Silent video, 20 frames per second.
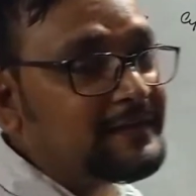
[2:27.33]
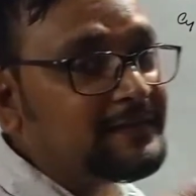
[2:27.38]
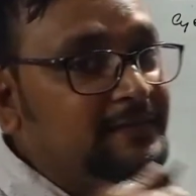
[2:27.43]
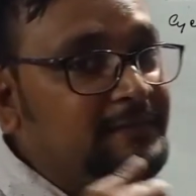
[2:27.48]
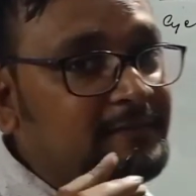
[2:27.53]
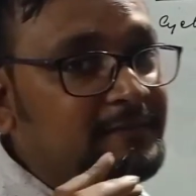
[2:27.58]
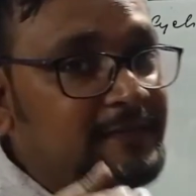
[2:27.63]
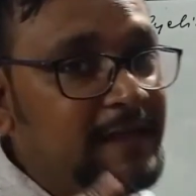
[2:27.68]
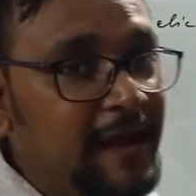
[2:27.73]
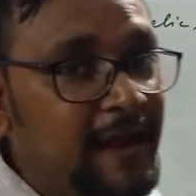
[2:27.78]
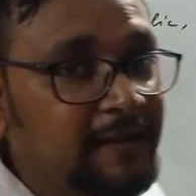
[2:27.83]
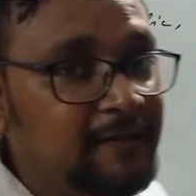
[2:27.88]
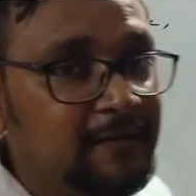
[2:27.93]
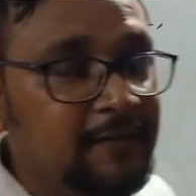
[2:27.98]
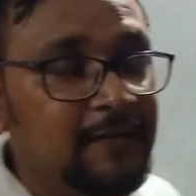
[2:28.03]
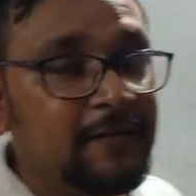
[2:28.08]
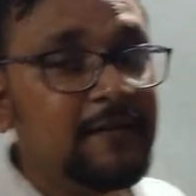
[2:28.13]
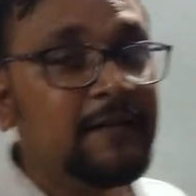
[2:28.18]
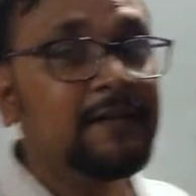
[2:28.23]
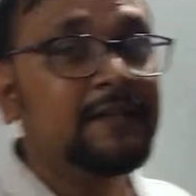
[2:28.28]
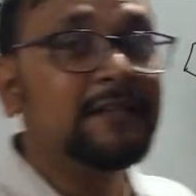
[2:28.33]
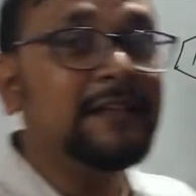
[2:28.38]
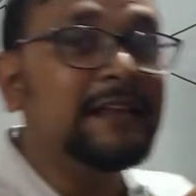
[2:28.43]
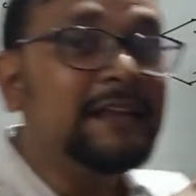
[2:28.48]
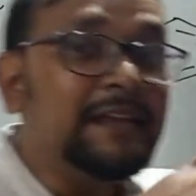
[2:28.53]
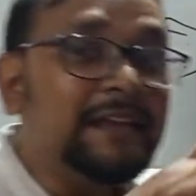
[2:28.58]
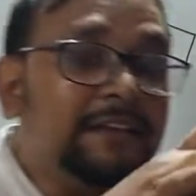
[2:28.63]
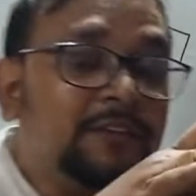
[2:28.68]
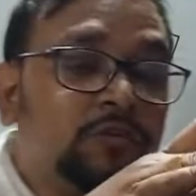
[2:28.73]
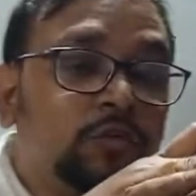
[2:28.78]
is that they
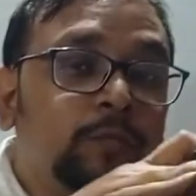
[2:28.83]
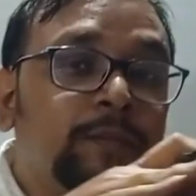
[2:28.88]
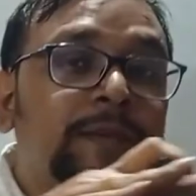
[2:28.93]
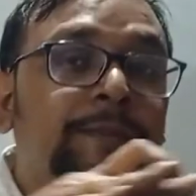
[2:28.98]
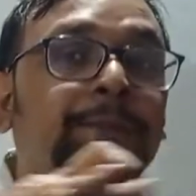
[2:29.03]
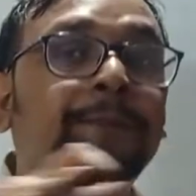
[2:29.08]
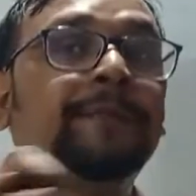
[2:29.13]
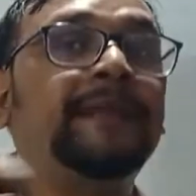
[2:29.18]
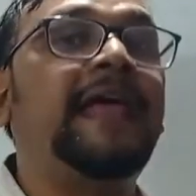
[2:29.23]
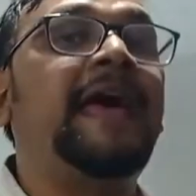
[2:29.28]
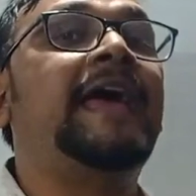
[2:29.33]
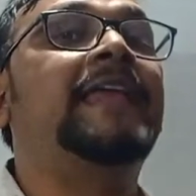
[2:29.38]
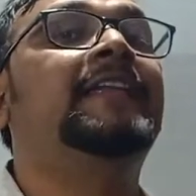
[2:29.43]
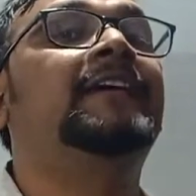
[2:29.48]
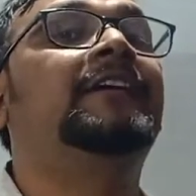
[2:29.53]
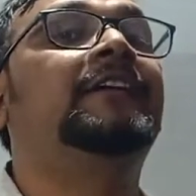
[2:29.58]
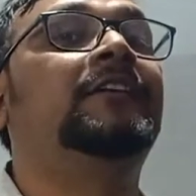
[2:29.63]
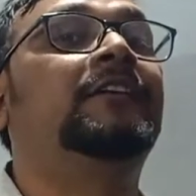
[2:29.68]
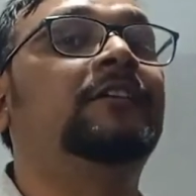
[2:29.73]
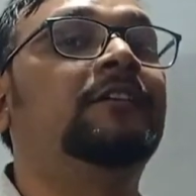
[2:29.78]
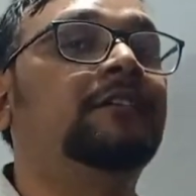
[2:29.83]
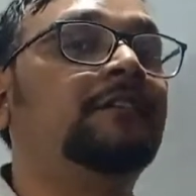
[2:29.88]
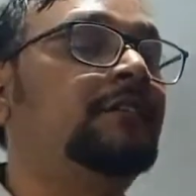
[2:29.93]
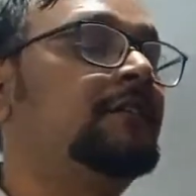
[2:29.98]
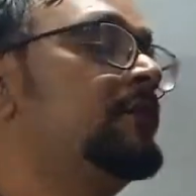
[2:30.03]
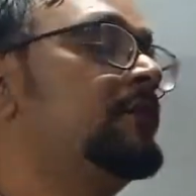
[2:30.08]
need to be planar.